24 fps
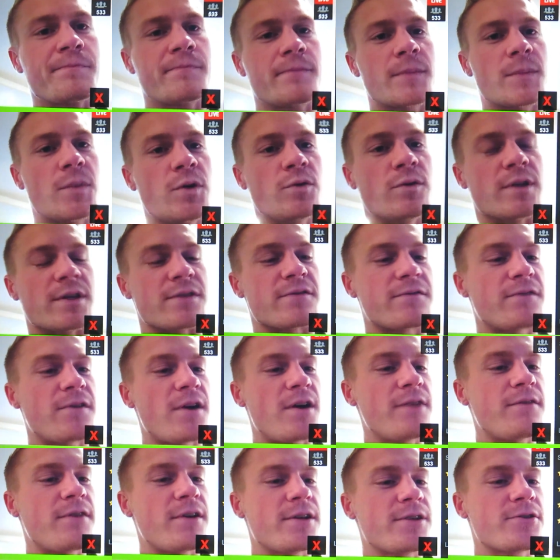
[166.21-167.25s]
oh, there's
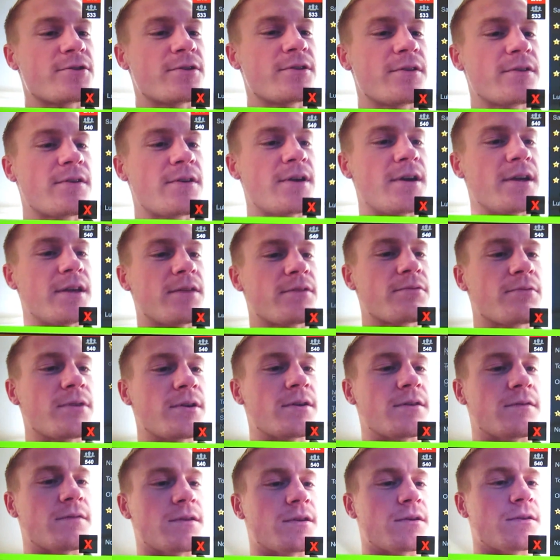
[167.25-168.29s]
533 of
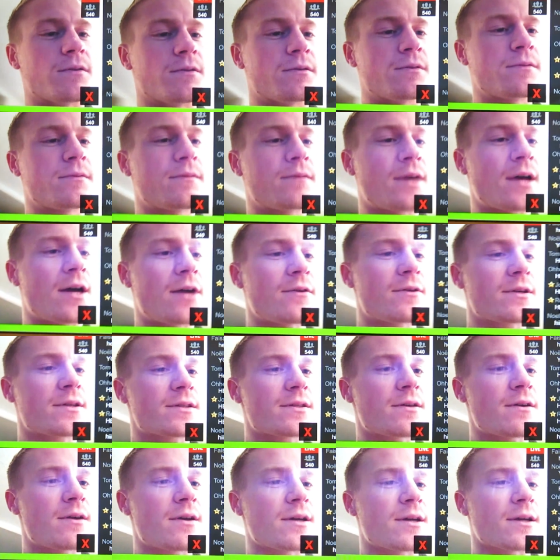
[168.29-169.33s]
you. How
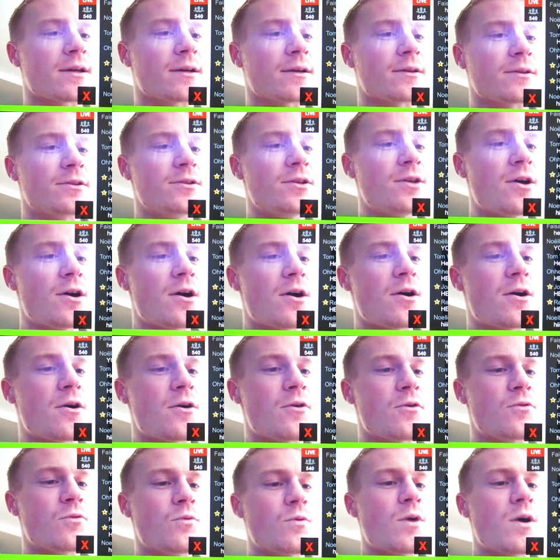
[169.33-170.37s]
exciting. Yo,
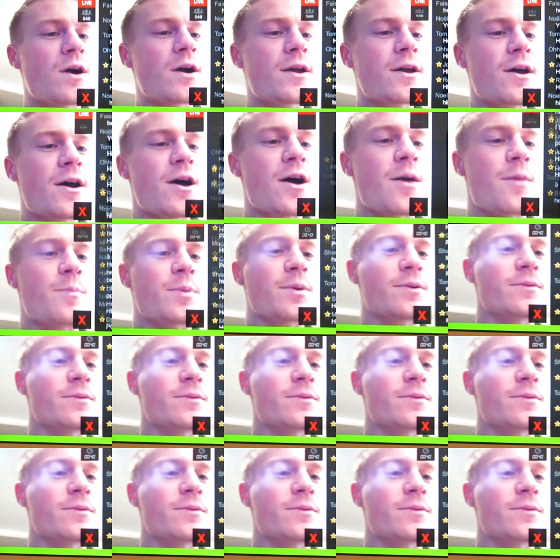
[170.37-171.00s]
what up?